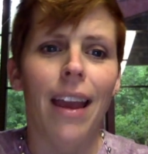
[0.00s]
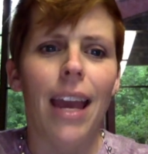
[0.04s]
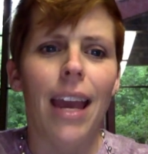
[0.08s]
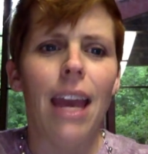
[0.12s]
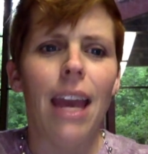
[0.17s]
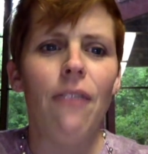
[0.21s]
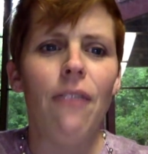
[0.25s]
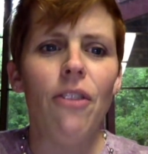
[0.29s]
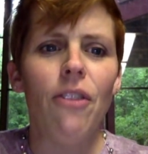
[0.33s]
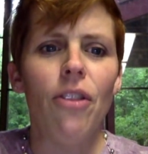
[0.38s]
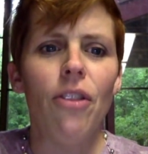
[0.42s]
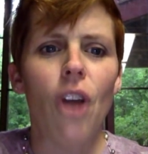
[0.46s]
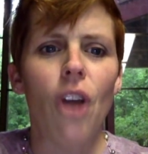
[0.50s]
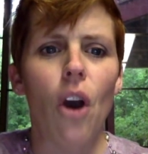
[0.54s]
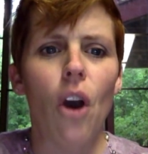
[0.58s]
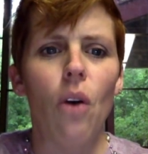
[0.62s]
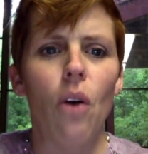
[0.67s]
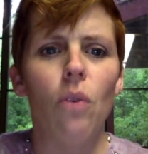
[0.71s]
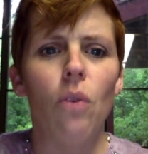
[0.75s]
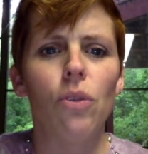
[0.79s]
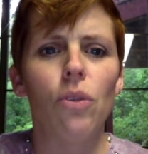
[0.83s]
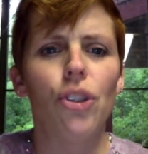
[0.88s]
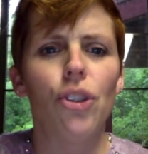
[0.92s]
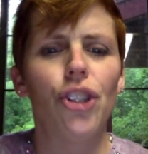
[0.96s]
Even
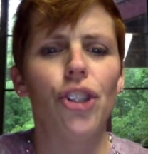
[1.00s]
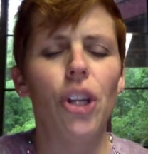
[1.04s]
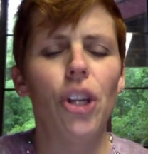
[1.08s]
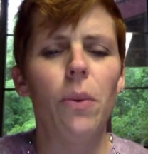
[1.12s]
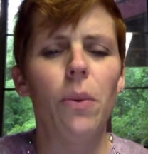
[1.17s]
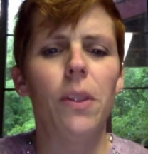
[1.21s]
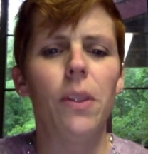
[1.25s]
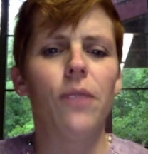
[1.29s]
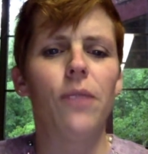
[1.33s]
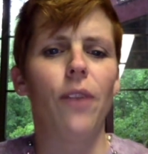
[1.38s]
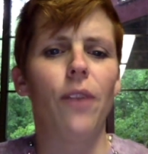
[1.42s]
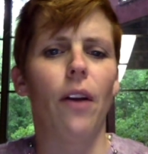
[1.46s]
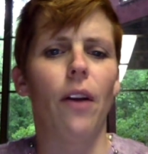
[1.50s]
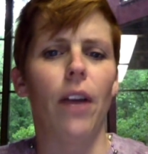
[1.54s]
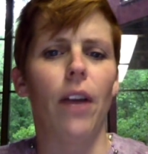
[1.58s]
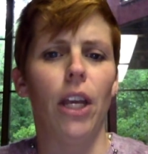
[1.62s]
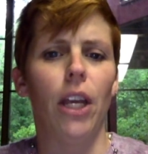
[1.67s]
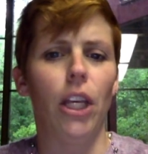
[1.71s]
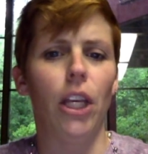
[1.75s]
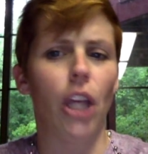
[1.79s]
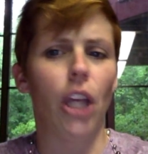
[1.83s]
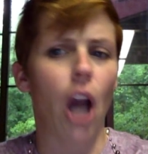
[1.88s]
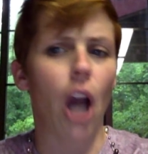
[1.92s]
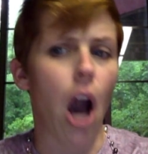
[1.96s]
though she was very
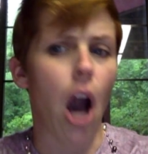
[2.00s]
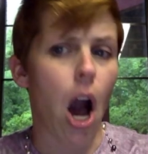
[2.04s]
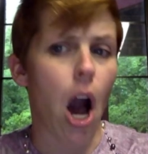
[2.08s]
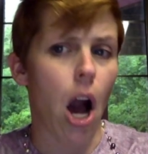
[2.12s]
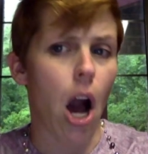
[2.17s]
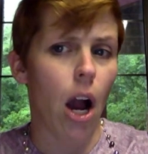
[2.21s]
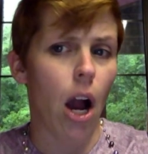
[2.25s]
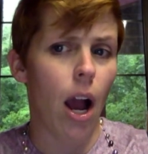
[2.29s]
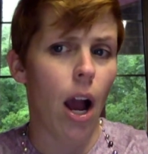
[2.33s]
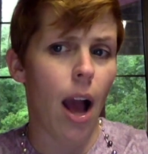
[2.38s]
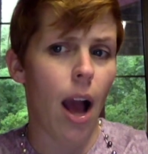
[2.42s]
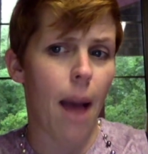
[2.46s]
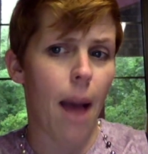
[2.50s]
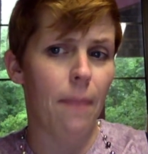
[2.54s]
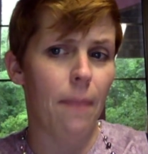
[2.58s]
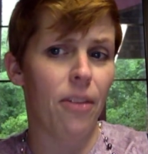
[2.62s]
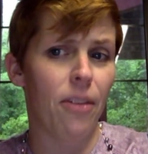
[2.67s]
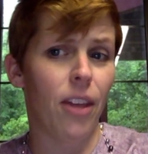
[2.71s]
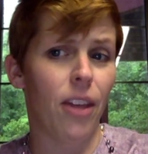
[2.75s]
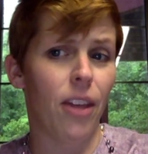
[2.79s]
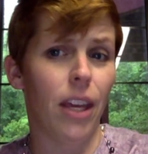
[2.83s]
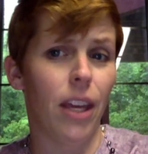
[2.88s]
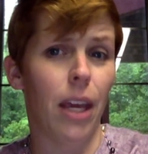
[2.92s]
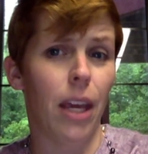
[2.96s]
young, I'm
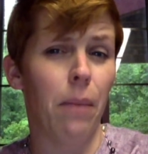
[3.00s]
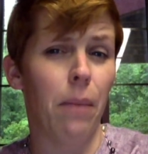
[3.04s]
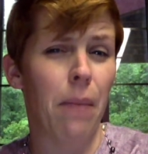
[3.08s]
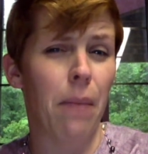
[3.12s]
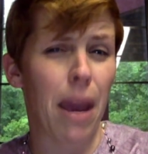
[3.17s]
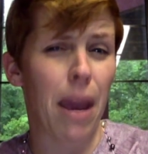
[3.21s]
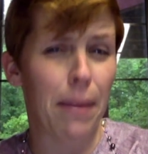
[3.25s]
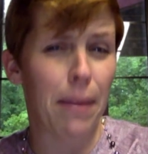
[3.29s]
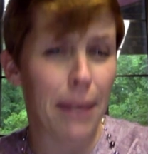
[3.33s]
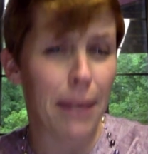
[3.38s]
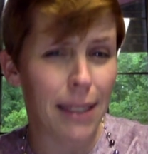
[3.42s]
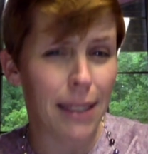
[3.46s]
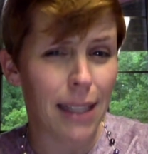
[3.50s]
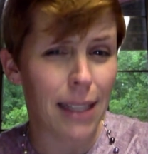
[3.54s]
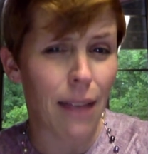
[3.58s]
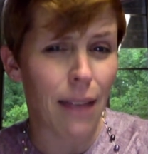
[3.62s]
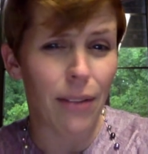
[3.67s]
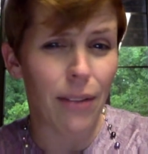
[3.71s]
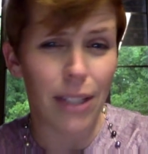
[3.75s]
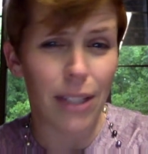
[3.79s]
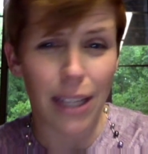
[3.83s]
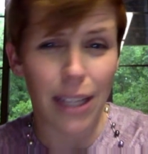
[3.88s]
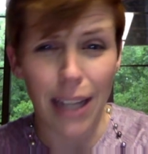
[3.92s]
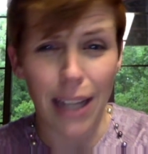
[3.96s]
thinking maybe
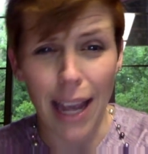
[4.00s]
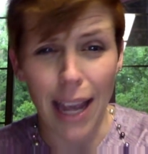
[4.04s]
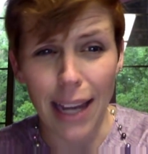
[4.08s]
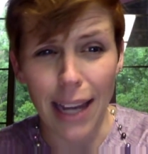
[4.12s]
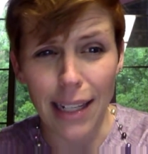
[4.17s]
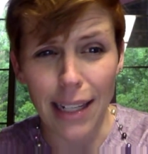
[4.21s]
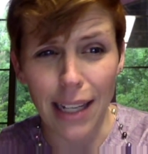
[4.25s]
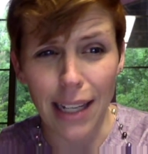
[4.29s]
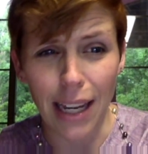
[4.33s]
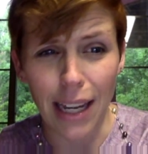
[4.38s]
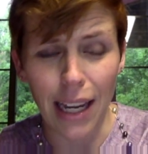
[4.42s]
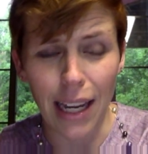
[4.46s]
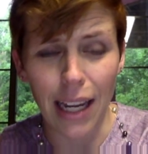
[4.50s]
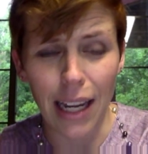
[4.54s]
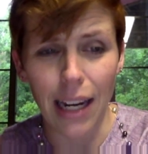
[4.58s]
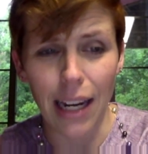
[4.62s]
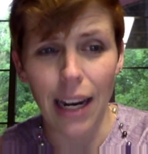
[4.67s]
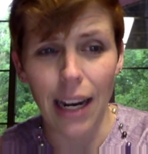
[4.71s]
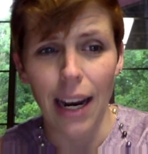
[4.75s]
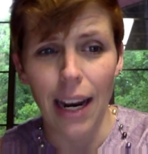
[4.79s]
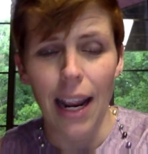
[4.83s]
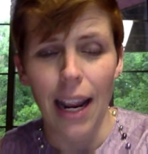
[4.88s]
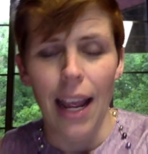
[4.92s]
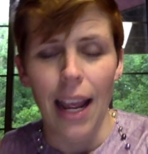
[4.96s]
17, 18,
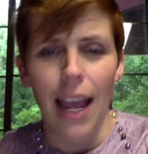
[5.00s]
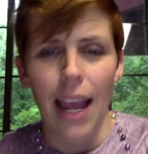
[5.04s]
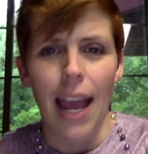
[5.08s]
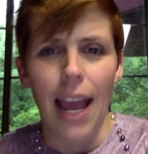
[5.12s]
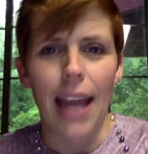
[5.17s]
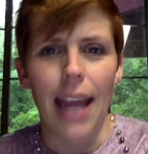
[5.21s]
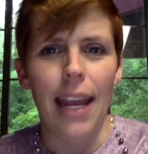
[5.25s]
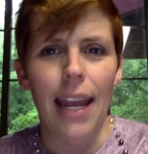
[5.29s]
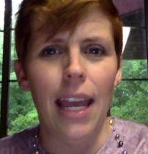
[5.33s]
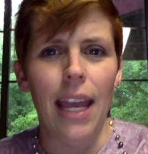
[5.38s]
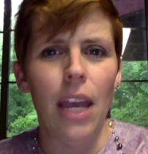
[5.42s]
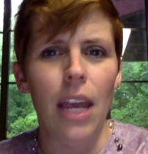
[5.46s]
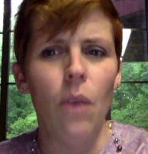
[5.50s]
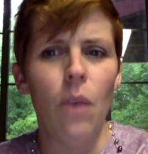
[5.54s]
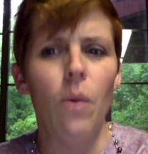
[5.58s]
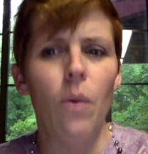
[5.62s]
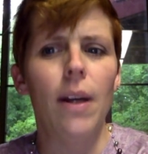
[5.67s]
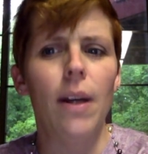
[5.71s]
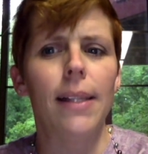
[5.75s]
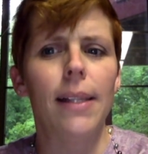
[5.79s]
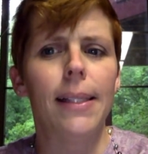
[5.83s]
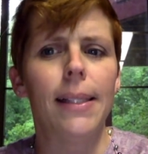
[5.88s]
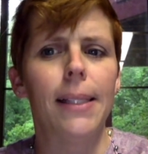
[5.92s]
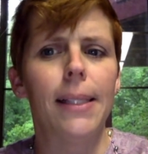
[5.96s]
and he
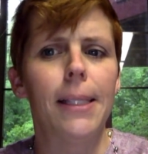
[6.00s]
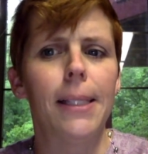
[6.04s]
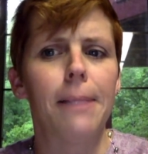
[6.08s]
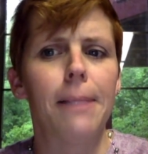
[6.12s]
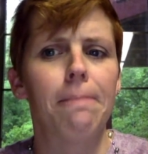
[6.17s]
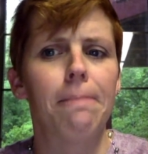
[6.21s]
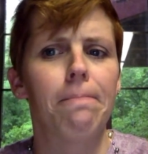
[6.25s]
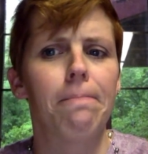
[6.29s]
was